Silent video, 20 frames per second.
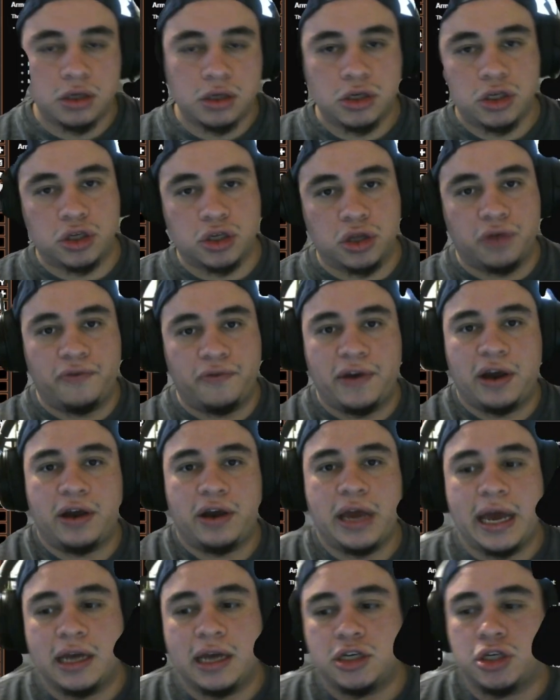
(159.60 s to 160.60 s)
So the
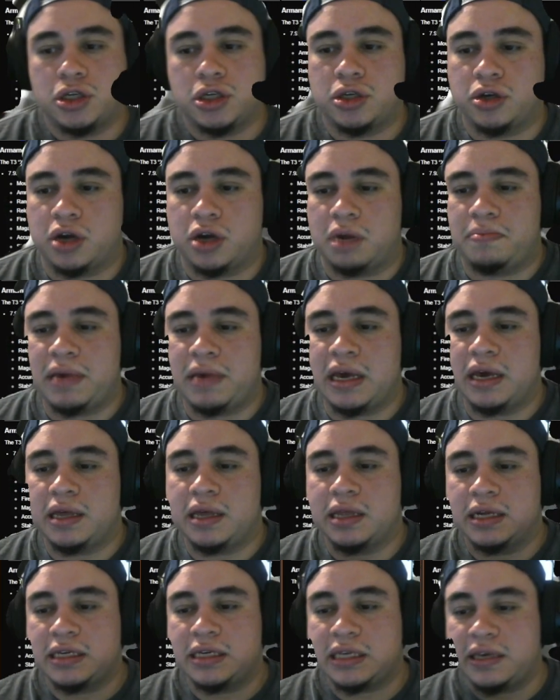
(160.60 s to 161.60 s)
variations are going to be
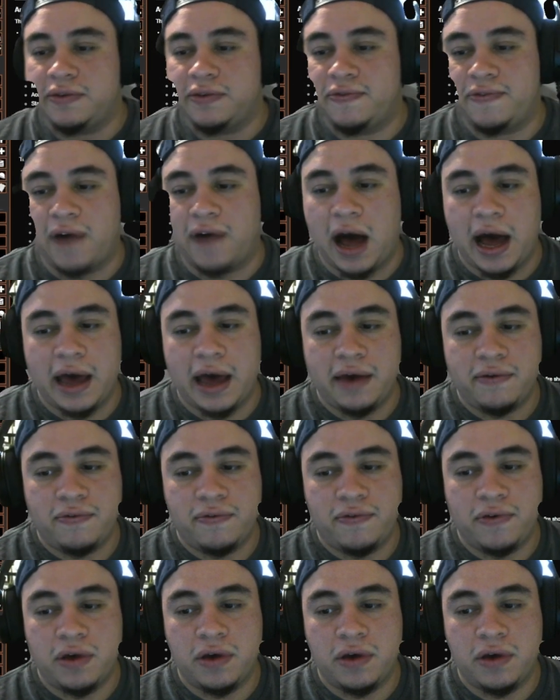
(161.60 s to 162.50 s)
the T5,